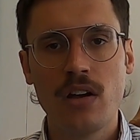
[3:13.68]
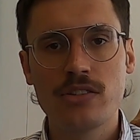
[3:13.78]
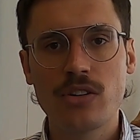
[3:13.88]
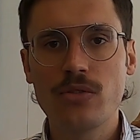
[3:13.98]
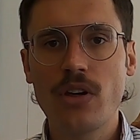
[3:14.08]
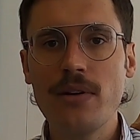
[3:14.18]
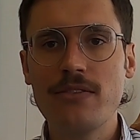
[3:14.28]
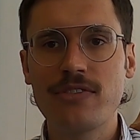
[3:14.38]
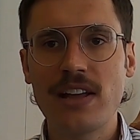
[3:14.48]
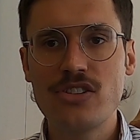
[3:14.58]
So although
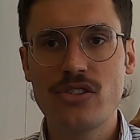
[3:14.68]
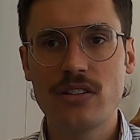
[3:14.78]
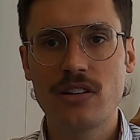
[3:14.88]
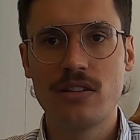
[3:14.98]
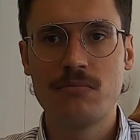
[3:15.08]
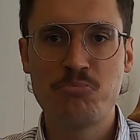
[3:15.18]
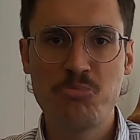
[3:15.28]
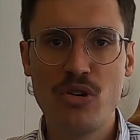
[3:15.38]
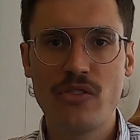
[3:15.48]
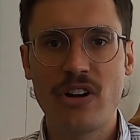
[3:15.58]
inflation can
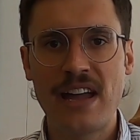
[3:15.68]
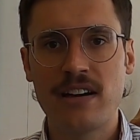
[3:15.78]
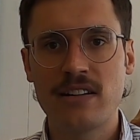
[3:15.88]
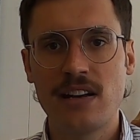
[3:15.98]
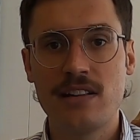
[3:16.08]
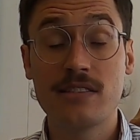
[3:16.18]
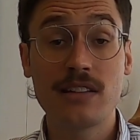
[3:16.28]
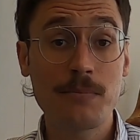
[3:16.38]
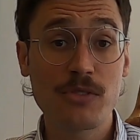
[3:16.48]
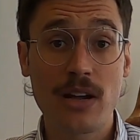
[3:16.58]
move around and is
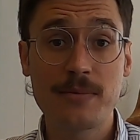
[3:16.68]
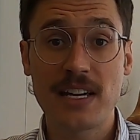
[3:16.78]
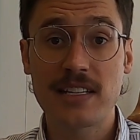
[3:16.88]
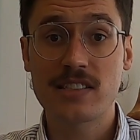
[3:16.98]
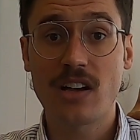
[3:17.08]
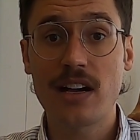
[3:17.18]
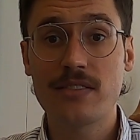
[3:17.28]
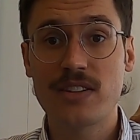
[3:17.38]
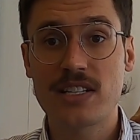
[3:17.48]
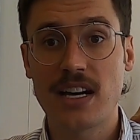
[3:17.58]
sometimes outside
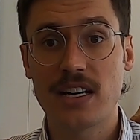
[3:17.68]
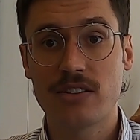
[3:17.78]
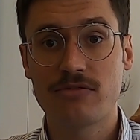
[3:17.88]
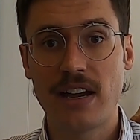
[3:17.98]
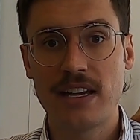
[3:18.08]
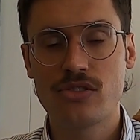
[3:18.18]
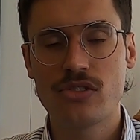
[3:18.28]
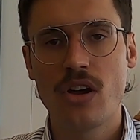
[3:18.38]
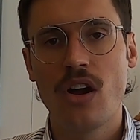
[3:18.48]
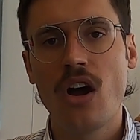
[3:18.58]
of the target
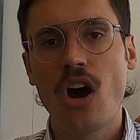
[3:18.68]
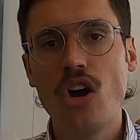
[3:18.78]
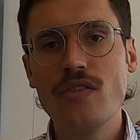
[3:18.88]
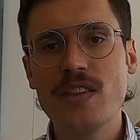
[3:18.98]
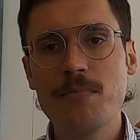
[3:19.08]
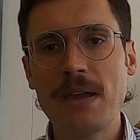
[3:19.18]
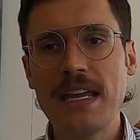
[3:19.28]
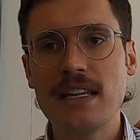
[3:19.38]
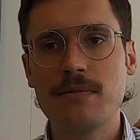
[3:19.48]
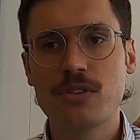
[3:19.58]
range, over the
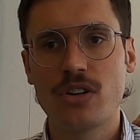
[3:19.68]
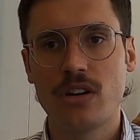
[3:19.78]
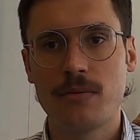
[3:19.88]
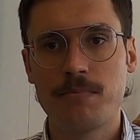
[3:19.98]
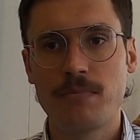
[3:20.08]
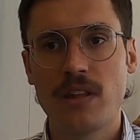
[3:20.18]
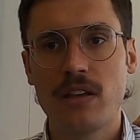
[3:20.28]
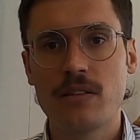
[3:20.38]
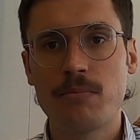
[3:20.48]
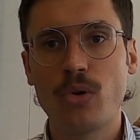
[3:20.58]
medium term,
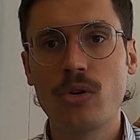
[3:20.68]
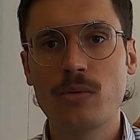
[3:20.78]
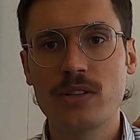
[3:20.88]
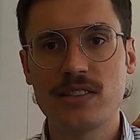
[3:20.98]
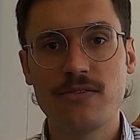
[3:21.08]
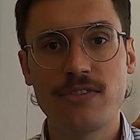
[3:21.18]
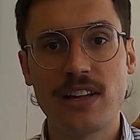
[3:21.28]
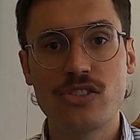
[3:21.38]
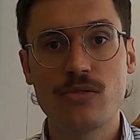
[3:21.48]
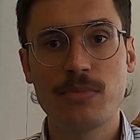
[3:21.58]
the board wants
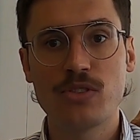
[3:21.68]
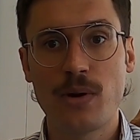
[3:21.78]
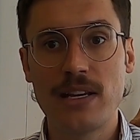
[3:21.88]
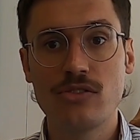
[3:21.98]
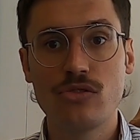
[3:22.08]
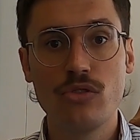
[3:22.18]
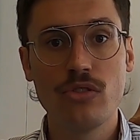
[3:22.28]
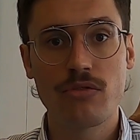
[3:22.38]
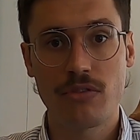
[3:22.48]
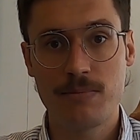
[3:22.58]
inflation between 2
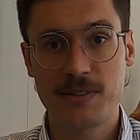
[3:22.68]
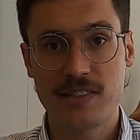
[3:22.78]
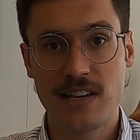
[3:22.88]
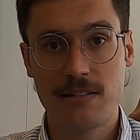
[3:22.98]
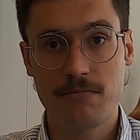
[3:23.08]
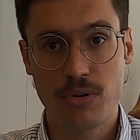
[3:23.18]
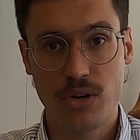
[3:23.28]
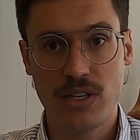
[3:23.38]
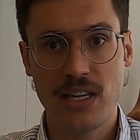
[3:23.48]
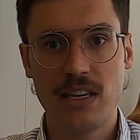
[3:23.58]
to 3%
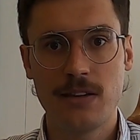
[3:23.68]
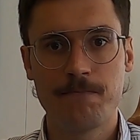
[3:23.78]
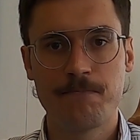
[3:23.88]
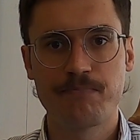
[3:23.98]
per year.